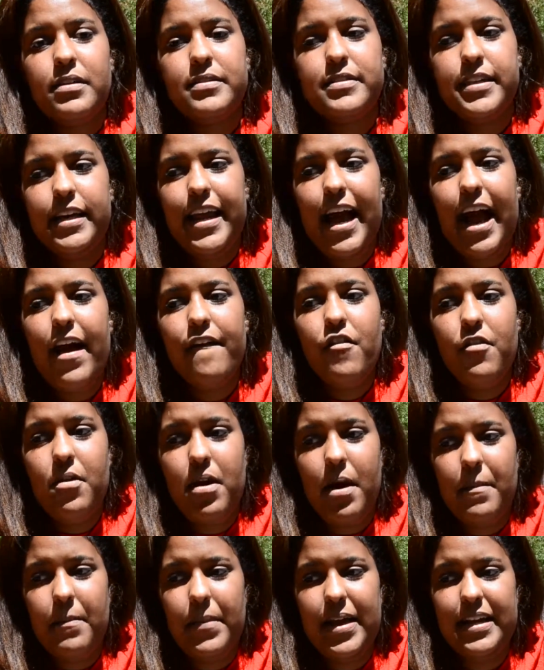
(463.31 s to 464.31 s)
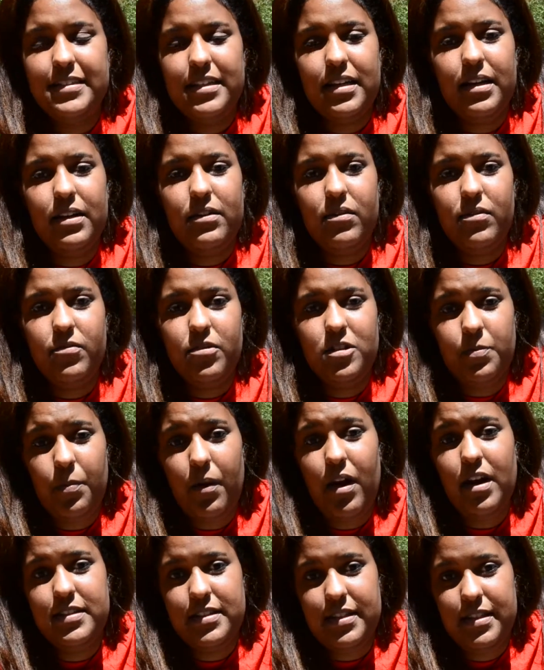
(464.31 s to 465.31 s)
did have amazing
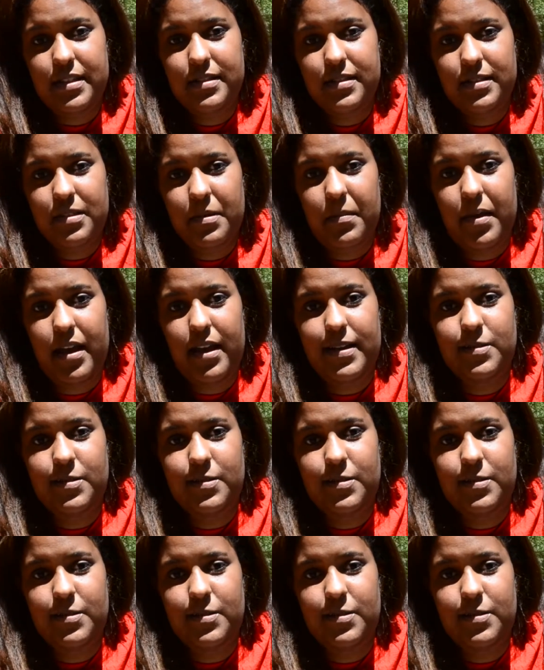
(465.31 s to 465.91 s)
responses to me,